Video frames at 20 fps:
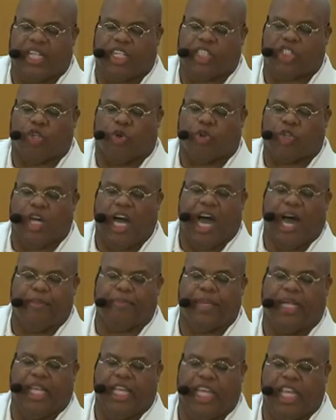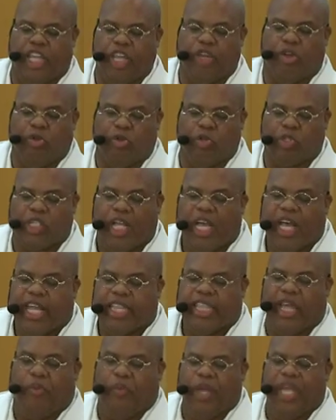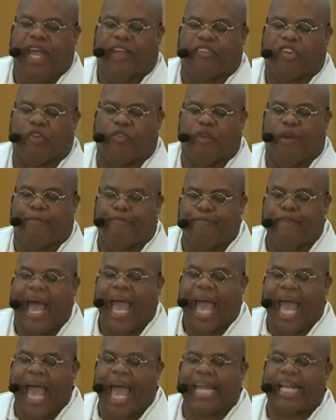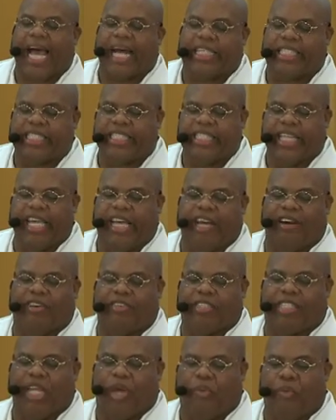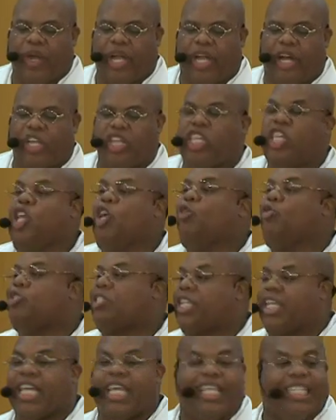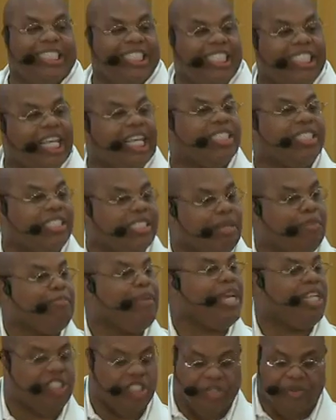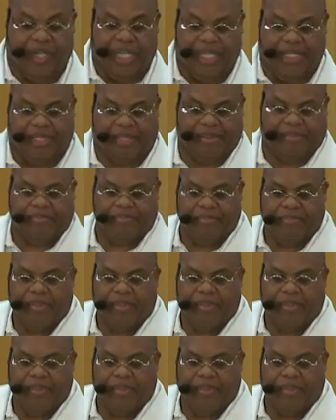is so commonly used that we have to remind ourselves that we are using it just to measure it.